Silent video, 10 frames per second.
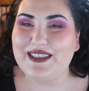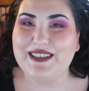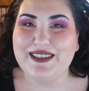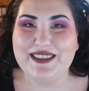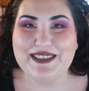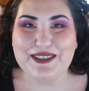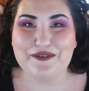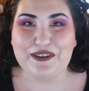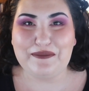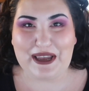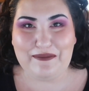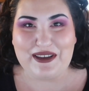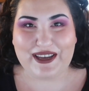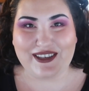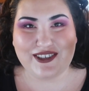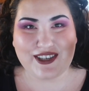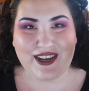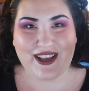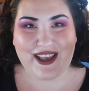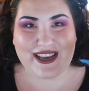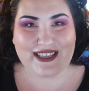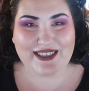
this is from ABH, and